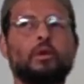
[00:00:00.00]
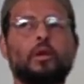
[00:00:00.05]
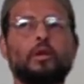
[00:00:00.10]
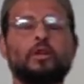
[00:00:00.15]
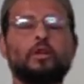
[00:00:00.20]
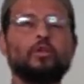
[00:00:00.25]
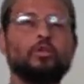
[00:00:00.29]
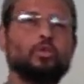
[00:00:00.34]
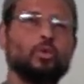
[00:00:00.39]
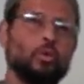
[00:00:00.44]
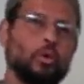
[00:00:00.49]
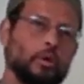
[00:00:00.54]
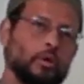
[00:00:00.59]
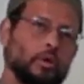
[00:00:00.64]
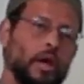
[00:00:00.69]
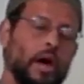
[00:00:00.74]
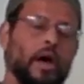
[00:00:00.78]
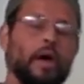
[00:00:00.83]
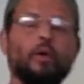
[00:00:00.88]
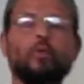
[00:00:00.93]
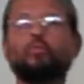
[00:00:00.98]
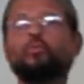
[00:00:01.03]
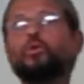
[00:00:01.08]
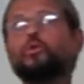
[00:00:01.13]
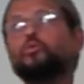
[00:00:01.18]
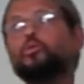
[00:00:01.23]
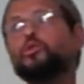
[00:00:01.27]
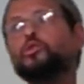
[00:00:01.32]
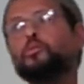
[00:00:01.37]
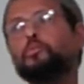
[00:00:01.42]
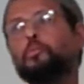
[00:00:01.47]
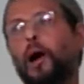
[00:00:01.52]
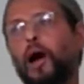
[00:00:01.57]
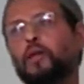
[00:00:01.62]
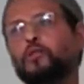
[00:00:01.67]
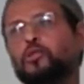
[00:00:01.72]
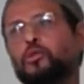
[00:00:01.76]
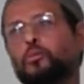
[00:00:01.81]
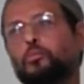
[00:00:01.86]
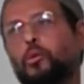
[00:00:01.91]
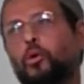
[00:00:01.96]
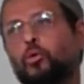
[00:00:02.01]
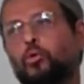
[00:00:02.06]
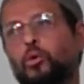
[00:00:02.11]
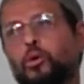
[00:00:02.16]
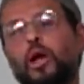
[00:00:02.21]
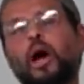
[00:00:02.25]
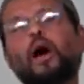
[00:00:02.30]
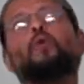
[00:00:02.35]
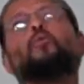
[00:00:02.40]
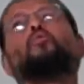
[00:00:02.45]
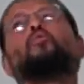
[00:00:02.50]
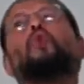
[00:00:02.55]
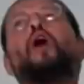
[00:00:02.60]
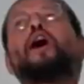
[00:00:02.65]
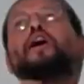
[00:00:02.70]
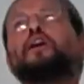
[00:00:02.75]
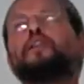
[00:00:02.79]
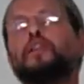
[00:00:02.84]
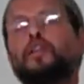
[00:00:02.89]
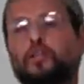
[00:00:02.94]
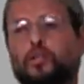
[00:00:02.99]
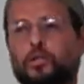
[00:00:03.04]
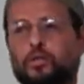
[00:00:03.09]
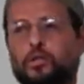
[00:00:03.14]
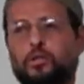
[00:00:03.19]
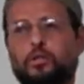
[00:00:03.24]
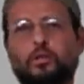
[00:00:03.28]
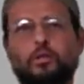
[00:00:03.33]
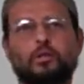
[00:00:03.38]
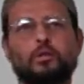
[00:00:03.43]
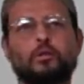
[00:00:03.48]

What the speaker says: And in doing that, we're responsible. We're not reckless.